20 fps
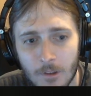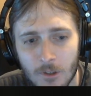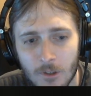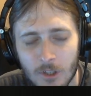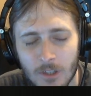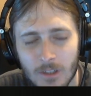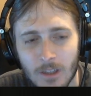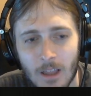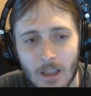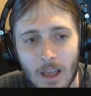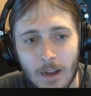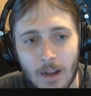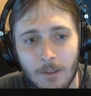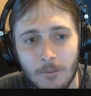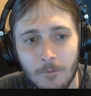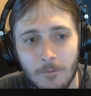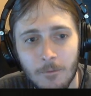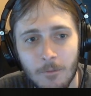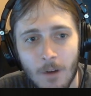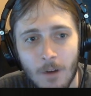There's just a lot
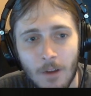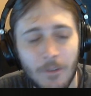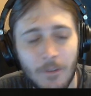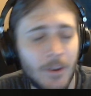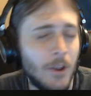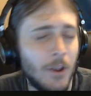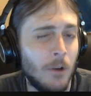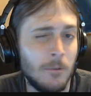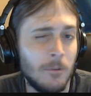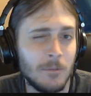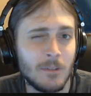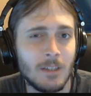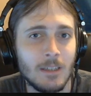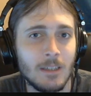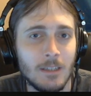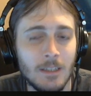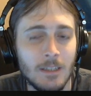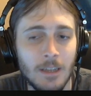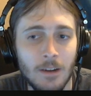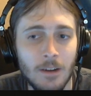of unknowns
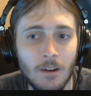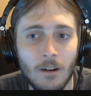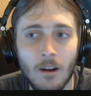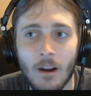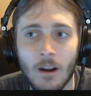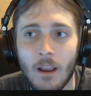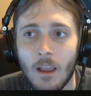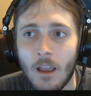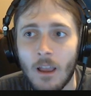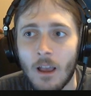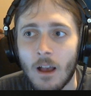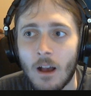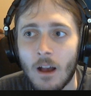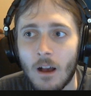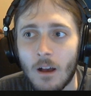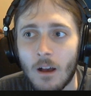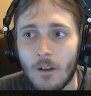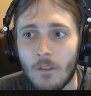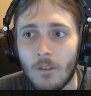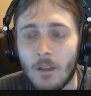this year,
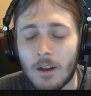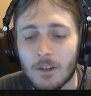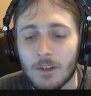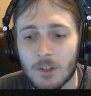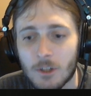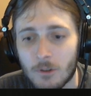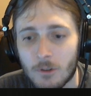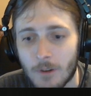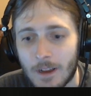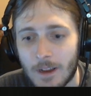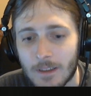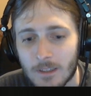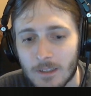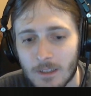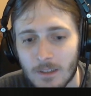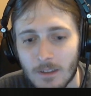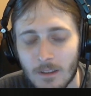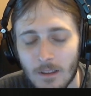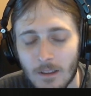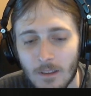a lot of
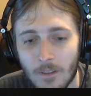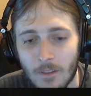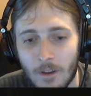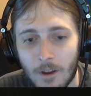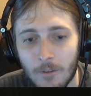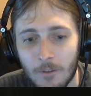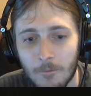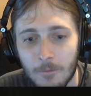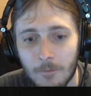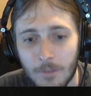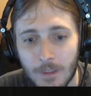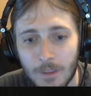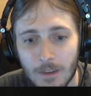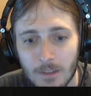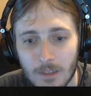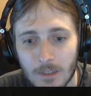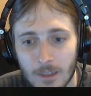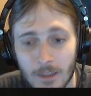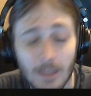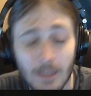stress, a lot of
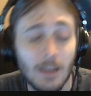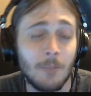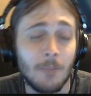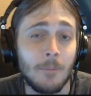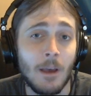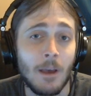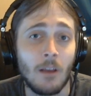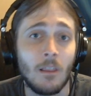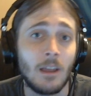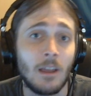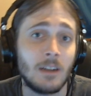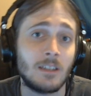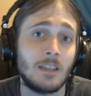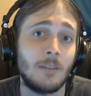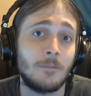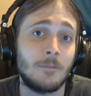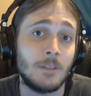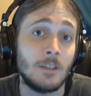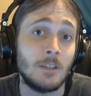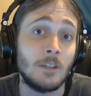things to think about, a lot of
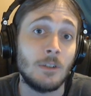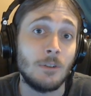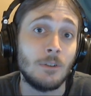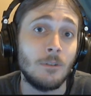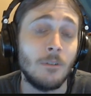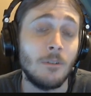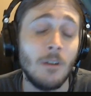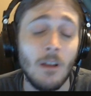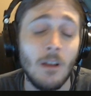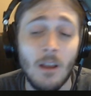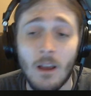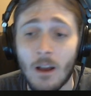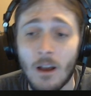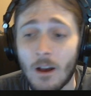stuff to do.